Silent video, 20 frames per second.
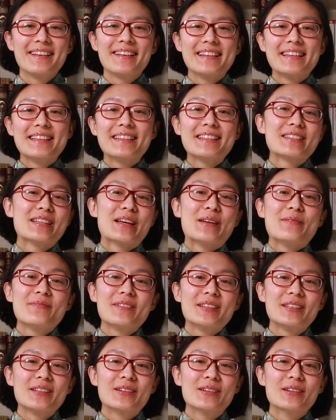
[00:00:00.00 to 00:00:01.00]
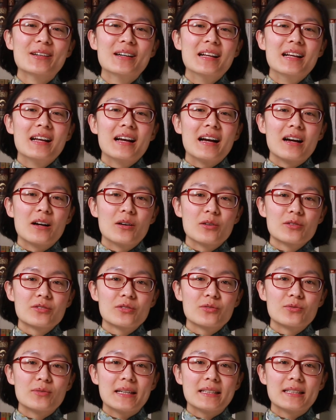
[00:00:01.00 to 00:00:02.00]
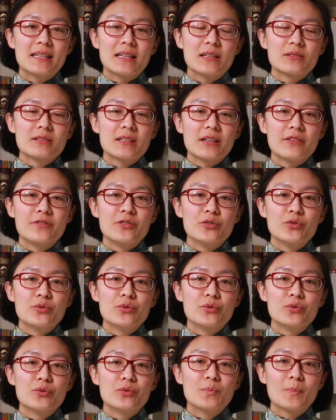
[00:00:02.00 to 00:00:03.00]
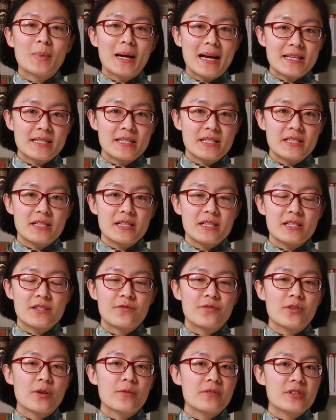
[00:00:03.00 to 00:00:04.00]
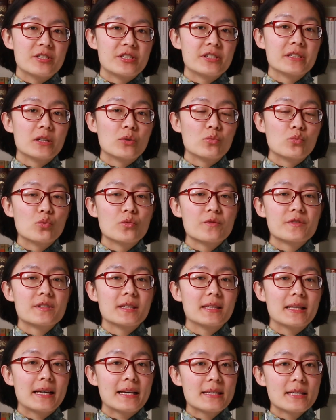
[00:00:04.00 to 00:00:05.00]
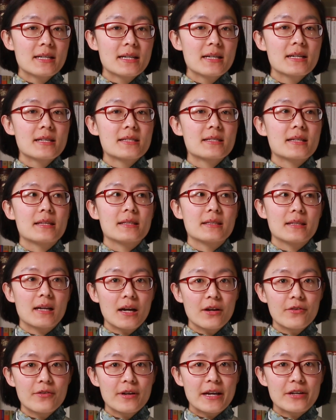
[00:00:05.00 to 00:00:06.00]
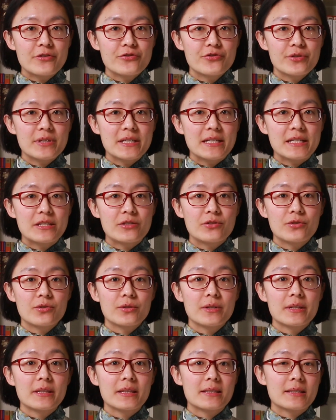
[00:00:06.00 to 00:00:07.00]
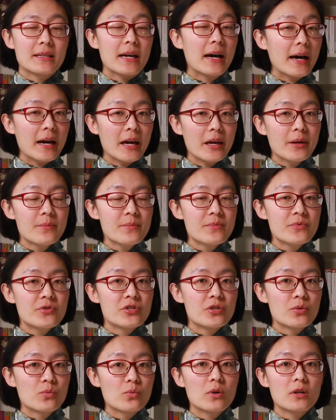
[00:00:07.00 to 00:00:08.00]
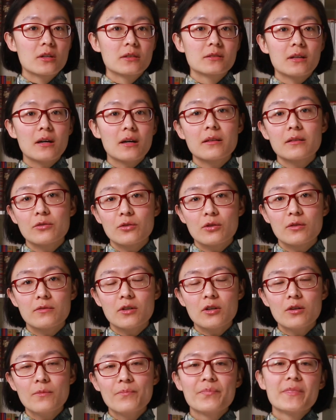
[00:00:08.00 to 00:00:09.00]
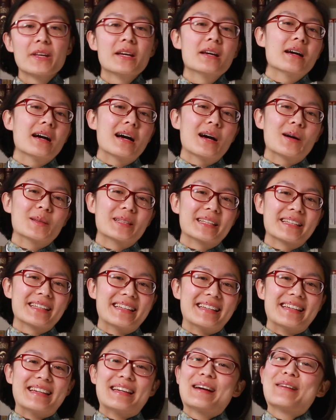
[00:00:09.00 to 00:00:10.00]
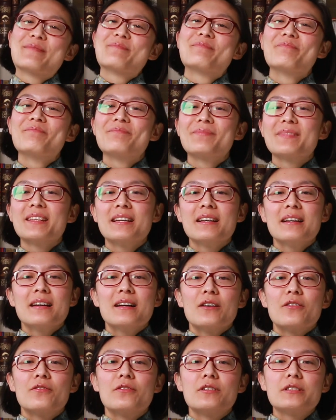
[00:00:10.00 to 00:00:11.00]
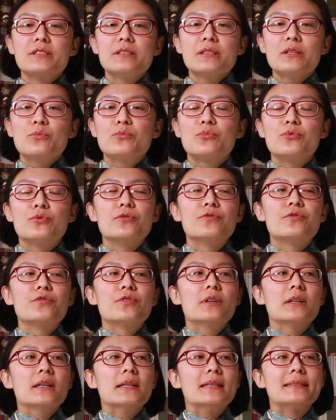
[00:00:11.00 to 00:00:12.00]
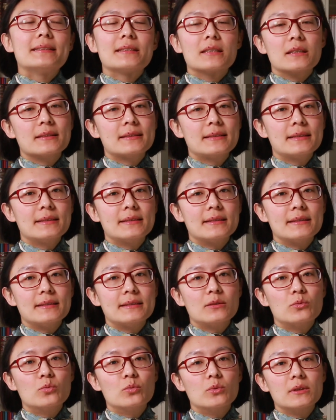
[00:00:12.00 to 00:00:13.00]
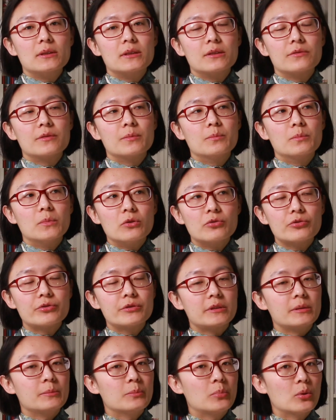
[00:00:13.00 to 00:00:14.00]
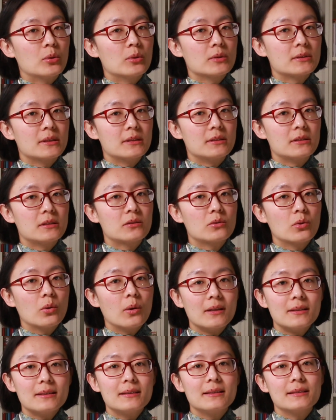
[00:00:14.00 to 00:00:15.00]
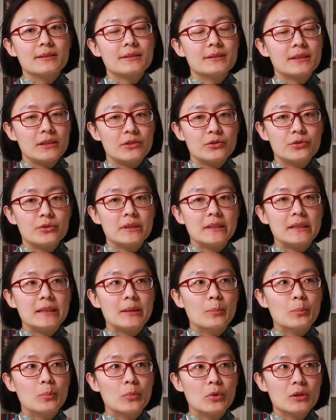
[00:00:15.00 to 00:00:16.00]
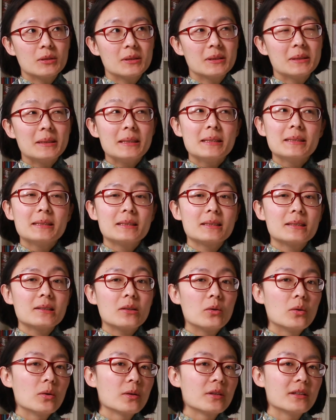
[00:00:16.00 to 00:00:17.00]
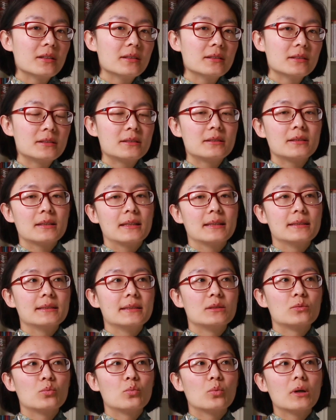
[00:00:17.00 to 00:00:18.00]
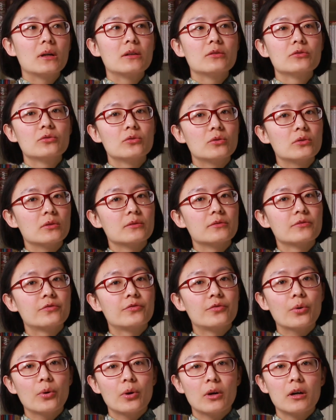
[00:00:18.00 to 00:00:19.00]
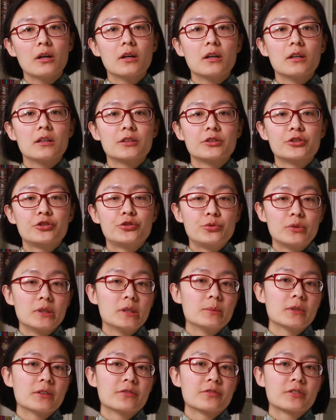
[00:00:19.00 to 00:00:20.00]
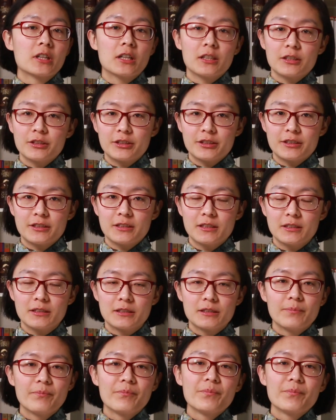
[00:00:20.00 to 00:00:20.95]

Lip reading: In the same video, I also read out a few passages from Virginia Woolf's letters and diary entries during the time she worked the novel. I'll link it here. Virginia Woolf is considered one of the most important 20th century modernist authors and is well known for her stream of consciousness.